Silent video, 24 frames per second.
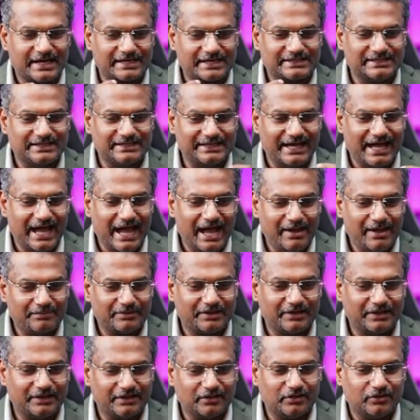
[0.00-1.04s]
actually
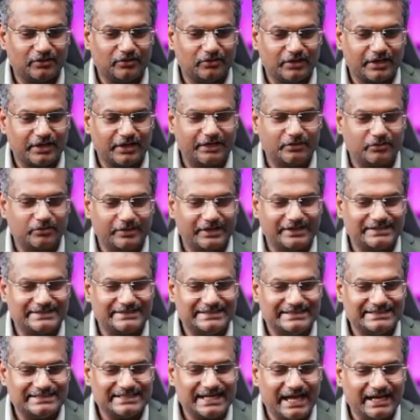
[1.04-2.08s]
happening, or I know
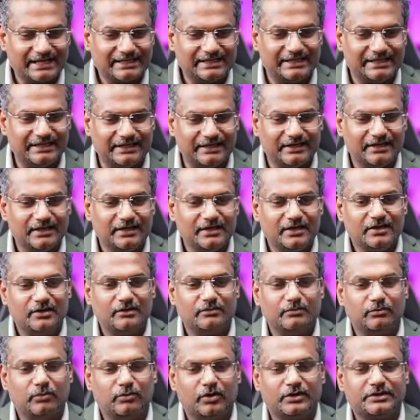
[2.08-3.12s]
exactly
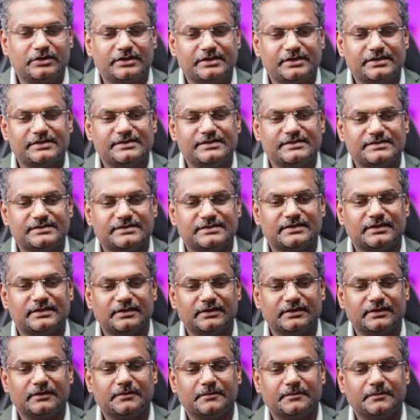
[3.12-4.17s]
what is
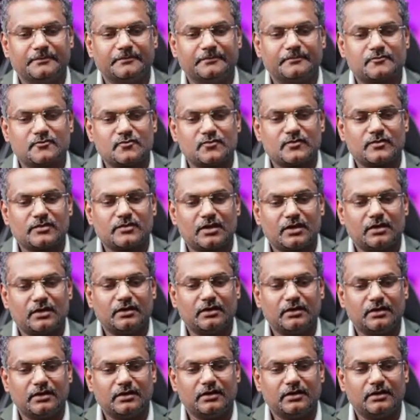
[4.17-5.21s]
uh,
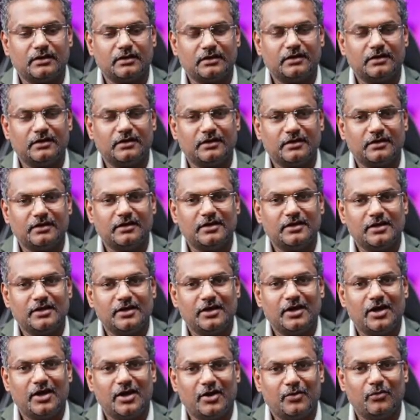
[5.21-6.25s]

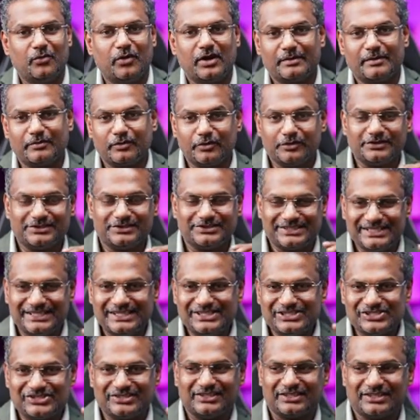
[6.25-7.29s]
what I'm going to
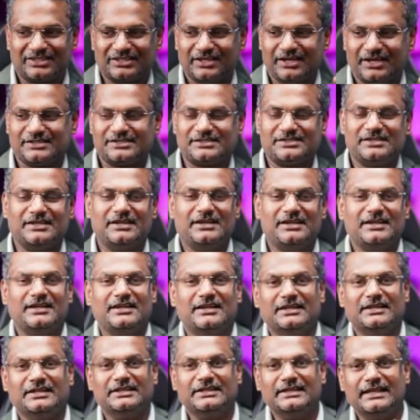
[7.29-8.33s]
teach in the class.
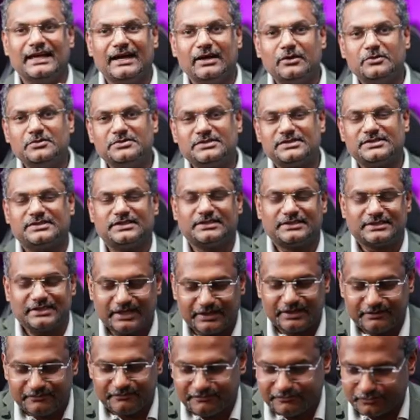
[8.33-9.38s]
Now it's the
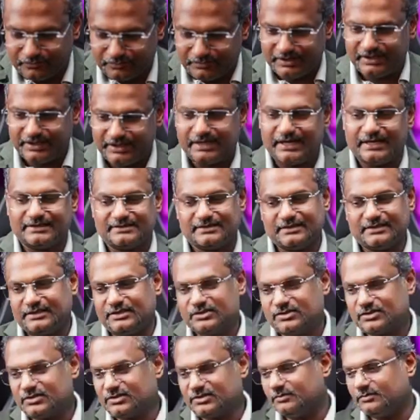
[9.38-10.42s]
time for me as a
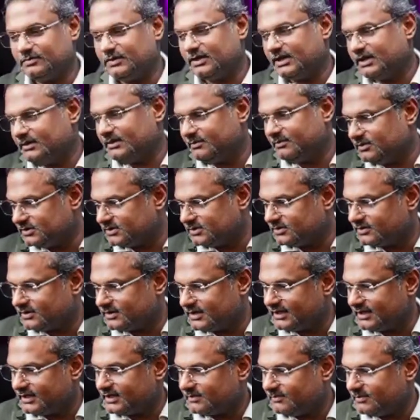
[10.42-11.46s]
teacher to be able to
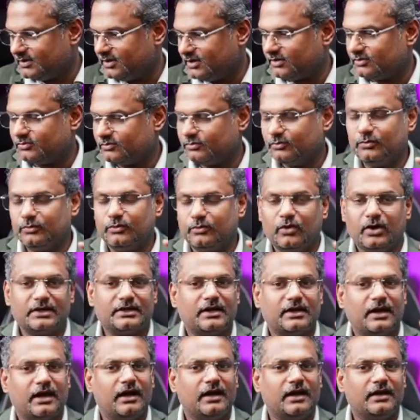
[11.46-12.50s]
think about
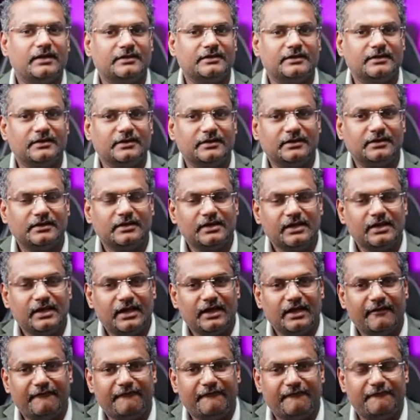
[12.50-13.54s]
what are the
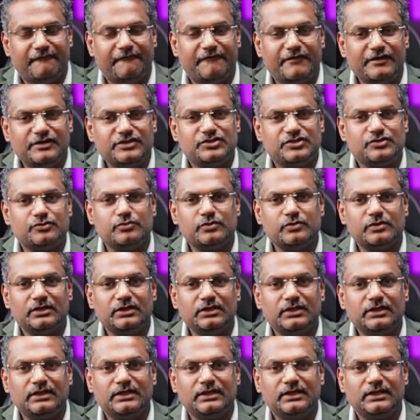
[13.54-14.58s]

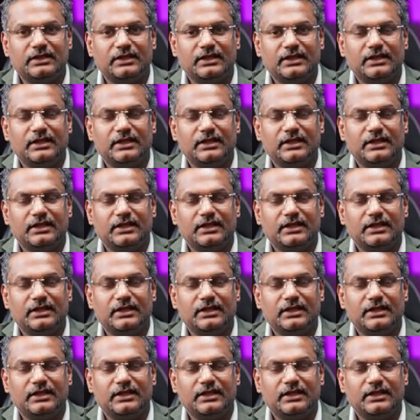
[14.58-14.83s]
visual